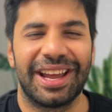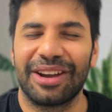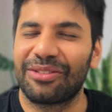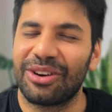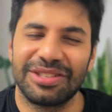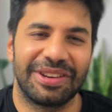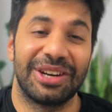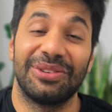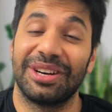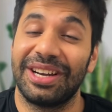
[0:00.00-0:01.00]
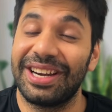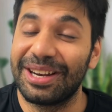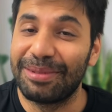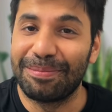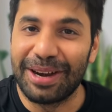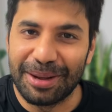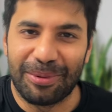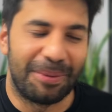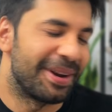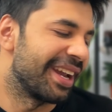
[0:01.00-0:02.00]
Like of course we can do a little bit better
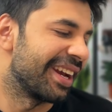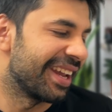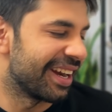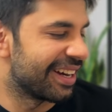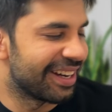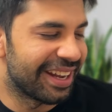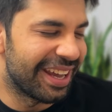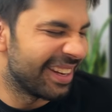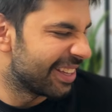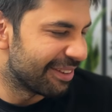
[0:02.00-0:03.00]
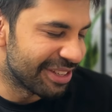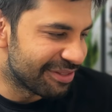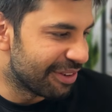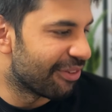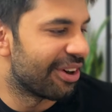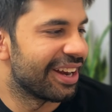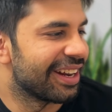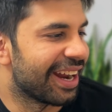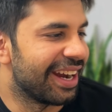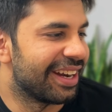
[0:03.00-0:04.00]
prompting and get it anything which we want.
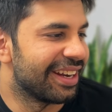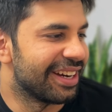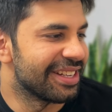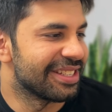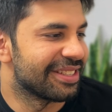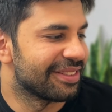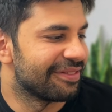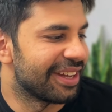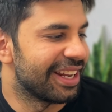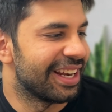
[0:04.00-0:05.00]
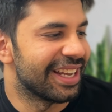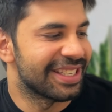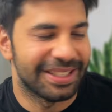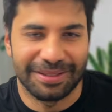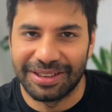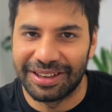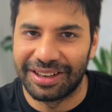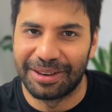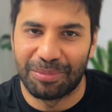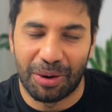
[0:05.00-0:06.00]
Right? It is very less
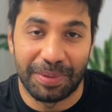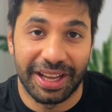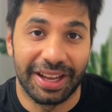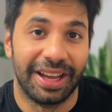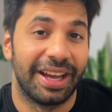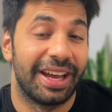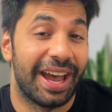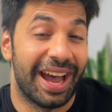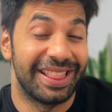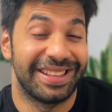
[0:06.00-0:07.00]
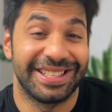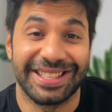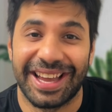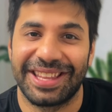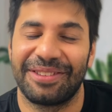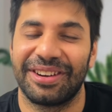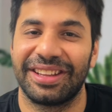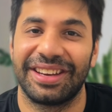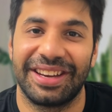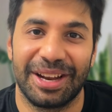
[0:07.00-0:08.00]
prompting, and this is I think
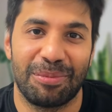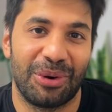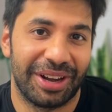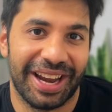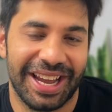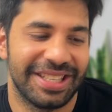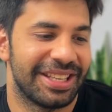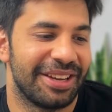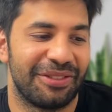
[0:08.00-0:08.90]
where the real moat lies.